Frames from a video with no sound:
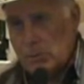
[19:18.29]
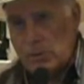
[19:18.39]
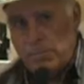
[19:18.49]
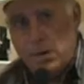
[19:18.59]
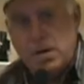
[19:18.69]

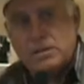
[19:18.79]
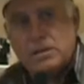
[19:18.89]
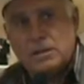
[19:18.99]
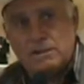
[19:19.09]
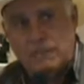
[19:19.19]
We
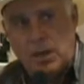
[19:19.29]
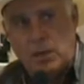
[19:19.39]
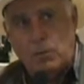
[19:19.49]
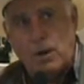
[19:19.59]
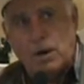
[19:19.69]
must
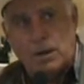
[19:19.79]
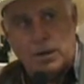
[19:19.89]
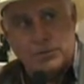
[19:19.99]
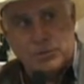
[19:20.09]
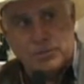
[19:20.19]
follow our
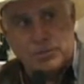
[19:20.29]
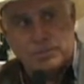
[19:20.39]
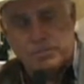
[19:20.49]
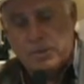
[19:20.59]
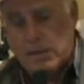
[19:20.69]
conscience.
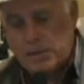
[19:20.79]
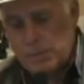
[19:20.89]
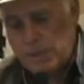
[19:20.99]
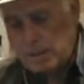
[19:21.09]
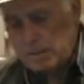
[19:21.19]
Now let's
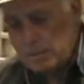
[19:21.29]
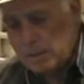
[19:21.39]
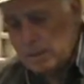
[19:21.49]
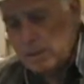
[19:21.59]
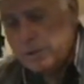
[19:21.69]
read it.
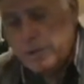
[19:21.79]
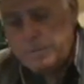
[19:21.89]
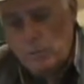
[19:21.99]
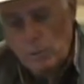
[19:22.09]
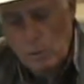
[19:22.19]

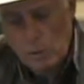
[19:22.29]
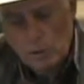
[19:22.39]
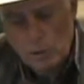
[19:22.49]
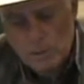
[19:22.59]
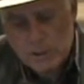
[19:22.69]

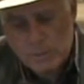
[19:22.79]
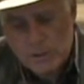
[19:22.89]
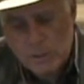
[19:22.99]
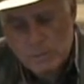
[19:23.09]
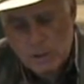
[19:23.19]
Therefore, you must be
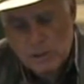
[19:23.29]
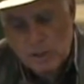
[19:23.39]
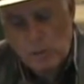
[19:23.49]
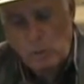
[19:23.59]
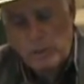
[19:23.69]
subject,
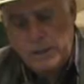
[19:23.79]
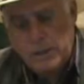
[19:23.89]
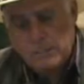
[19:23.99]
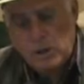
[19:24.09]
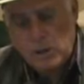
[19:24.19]
not
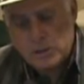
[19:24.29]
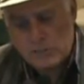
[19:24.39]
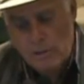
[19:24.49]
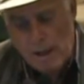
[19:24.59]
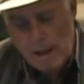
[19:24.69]
only because
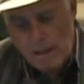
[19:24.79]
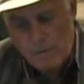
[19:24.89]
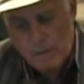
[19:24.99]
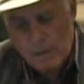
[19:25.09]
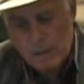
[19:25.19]
of
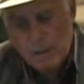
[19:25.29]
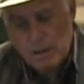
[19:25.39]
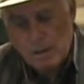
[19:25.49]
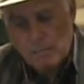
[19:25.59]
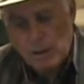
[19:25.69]
wrath,
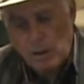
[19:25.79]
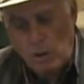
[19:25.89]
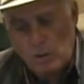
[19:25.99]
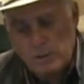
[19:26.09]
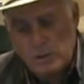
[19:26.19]
but
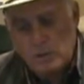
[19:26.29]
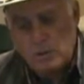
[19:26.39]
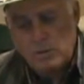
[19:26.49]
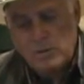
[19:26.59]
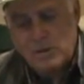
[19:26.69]

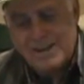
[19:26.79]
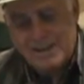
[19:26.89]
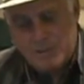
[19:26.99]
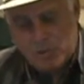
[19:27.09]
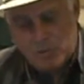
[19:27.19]
also for
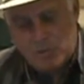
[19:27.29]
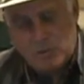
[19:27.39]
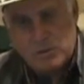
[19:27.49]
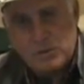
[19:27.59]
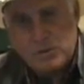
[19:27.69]

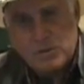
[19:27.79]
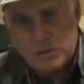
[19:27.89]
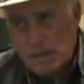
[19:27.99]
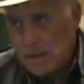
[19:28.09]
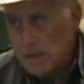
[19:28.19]
conscience
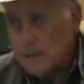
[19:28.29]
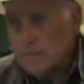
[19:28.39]
sake.